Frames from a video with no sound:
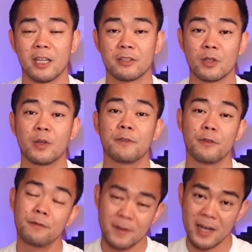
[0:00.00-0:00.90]
yet, so if
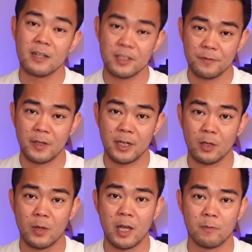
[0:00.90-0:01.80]
you find this
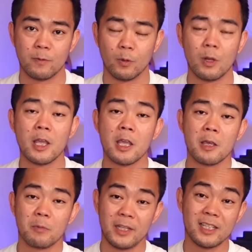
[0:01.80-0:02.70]
video helpful,
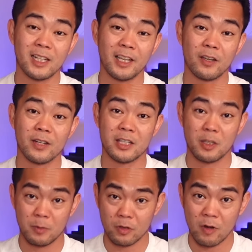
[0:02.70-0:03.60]
please click on that
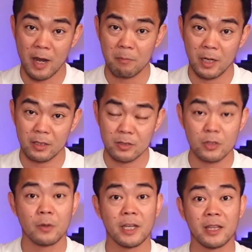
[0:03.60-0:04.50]
subscribe button
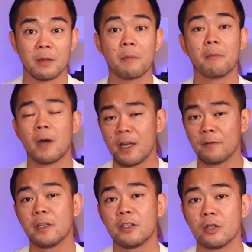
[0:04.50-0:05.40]
so that my
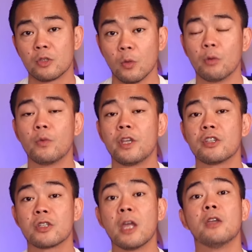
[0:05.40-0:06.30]
videos will
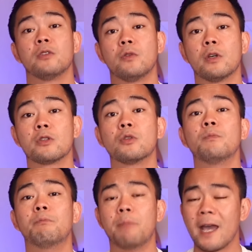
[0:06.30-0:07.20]
reach to those who
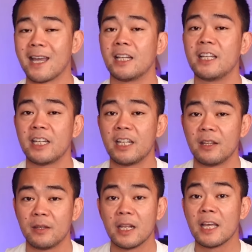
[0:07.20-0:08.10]
badly need